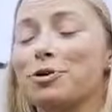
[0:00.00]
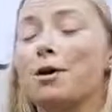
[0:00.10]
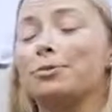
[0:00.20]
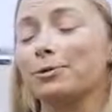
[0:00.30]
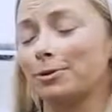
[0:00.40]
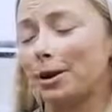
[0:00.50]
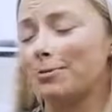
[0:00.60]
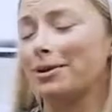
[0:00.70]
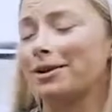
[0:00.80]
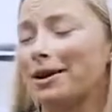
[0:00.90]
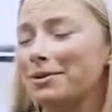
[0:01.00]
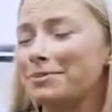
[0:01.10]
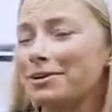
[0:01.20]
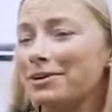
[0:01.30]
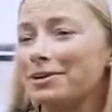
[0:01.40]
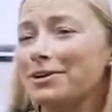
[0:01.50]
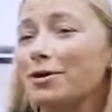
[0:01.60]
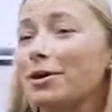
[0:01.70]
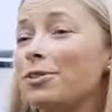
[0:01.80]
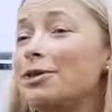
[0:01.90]
probably wrap it up.
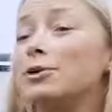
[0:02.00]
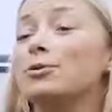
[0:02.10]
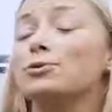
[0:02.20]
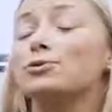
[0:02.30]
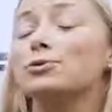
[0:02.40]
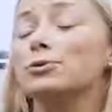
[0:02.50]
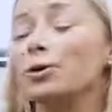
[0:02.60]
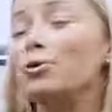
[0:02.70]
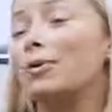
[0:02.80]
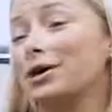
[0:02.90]
Oh, thank you so